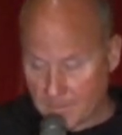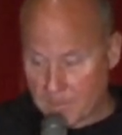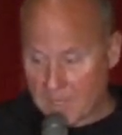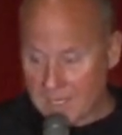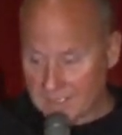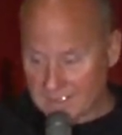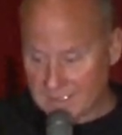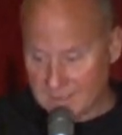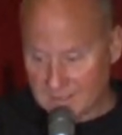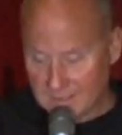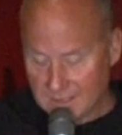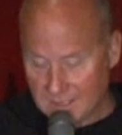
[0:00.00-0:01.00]
But
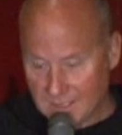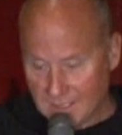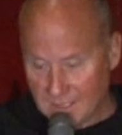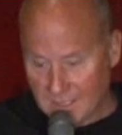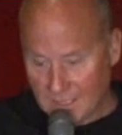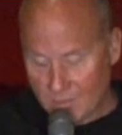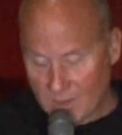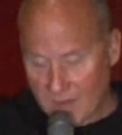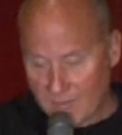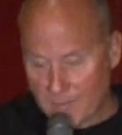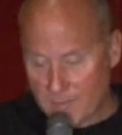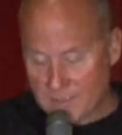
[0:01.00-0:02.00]
we
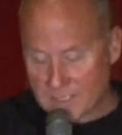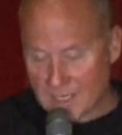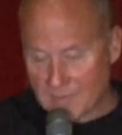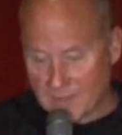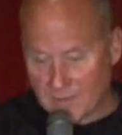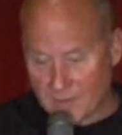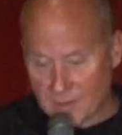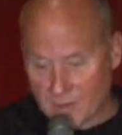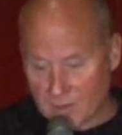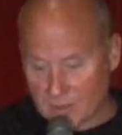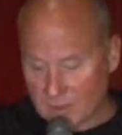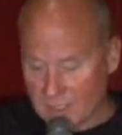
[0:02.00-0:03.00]
have a segment of the
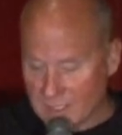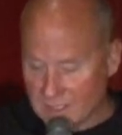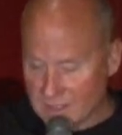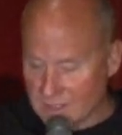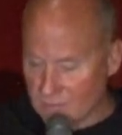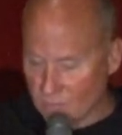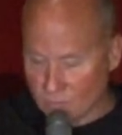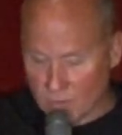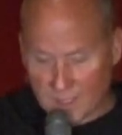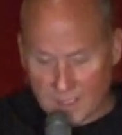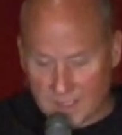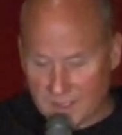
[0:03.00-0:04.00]
culture that is
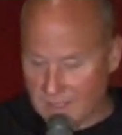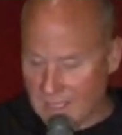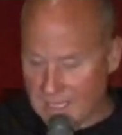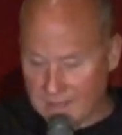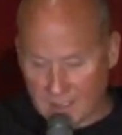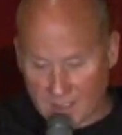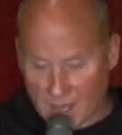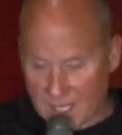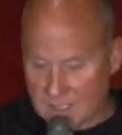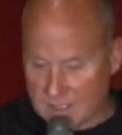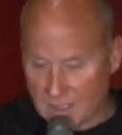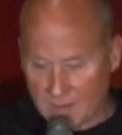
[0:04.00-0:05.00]
really that God
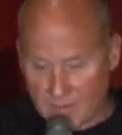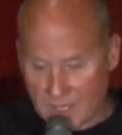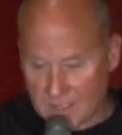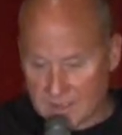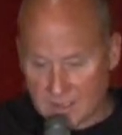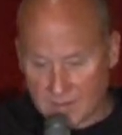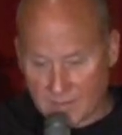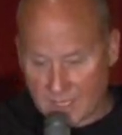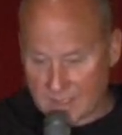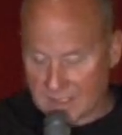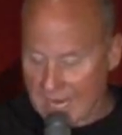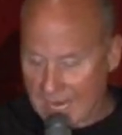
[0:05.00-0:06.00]
is love, God is love, God
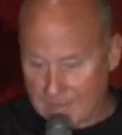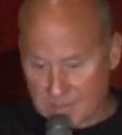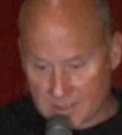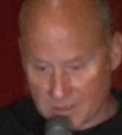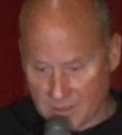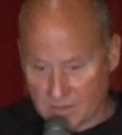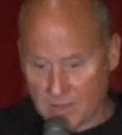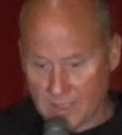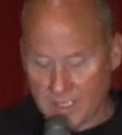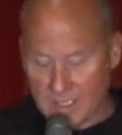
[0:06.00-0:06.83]
is absolutely.